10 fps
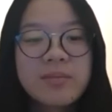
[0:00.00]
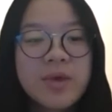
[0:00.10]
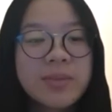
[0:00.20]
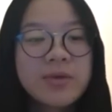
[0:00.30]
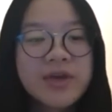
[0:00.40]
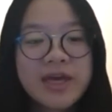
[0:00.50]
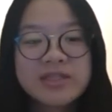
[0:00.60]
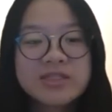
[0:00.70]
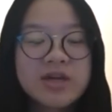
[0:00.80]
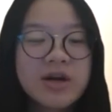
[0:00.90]
Maybe we can
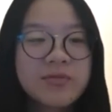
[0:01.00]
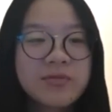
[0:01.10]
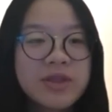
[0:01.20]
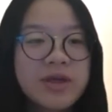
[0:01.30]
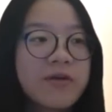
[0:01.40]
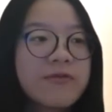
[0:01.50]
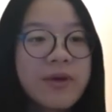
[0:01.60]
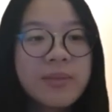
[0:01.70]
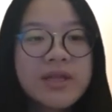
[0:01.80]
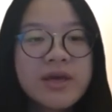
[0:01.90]
start with our
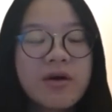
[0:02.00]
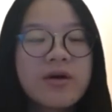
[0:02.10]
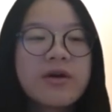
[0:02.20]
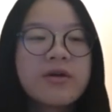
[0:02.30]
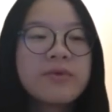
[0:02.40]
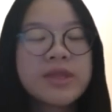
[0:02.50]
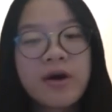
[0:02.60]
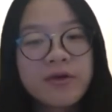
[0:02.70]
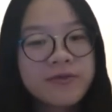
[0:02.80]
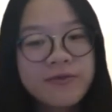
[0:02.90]
family or with our